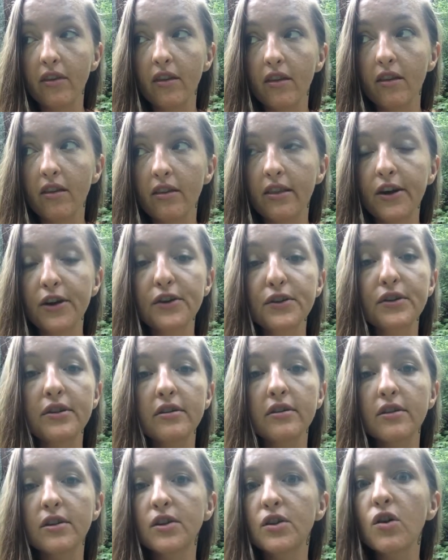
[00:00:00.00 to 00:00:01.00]
there's
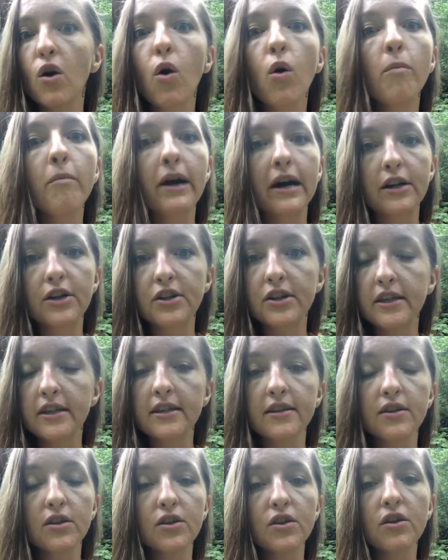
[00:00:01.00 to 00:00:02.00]
so much that
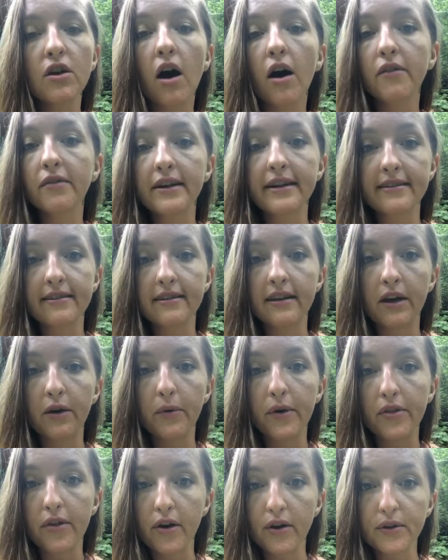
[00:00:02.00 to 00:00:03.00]
does not resonate
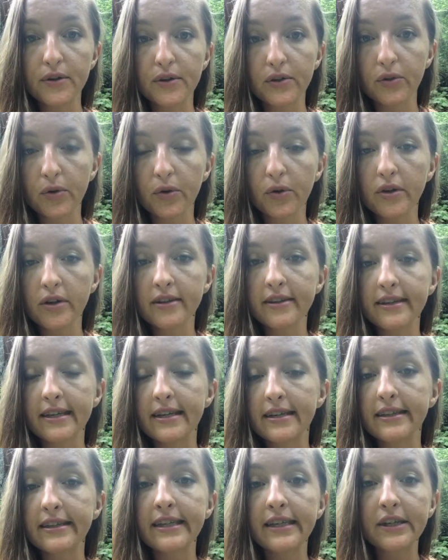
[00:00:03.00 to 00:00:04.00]
with our souls
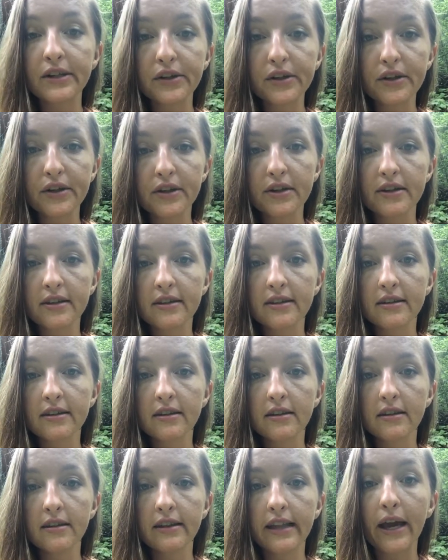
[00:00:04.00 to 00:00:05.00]
as healers,
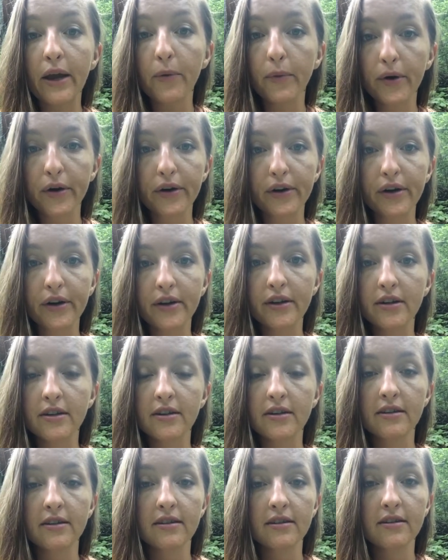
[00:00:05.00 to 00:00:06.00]
light
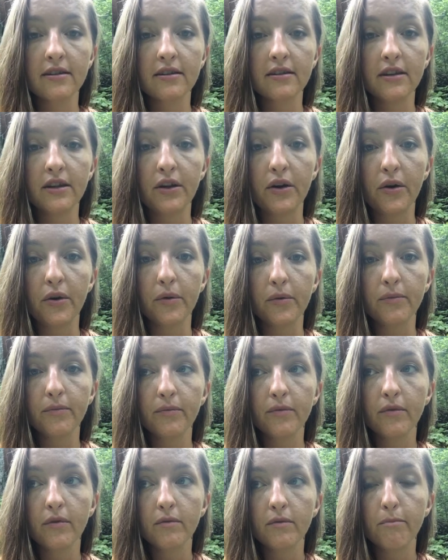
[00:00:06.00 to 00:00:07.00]
workers,
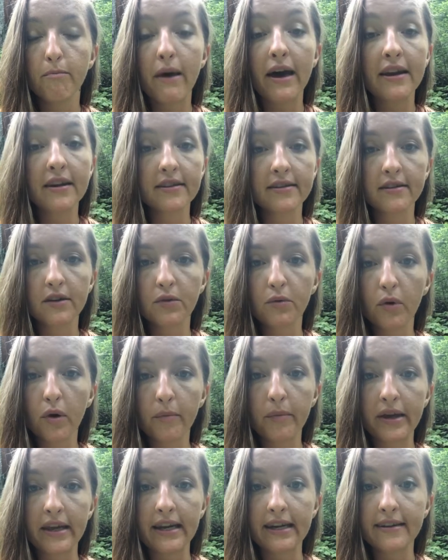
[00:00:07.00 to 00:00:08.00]
medicine
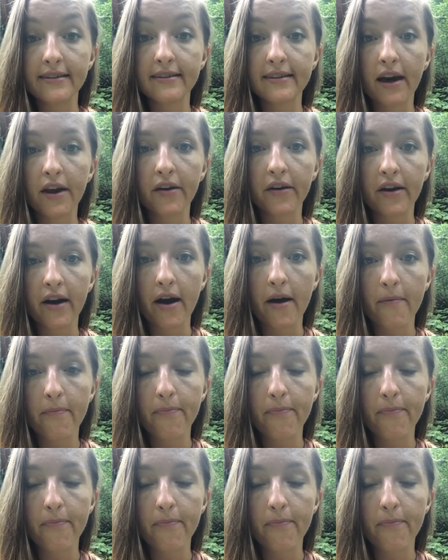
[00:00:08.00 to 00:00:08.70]
women, etc.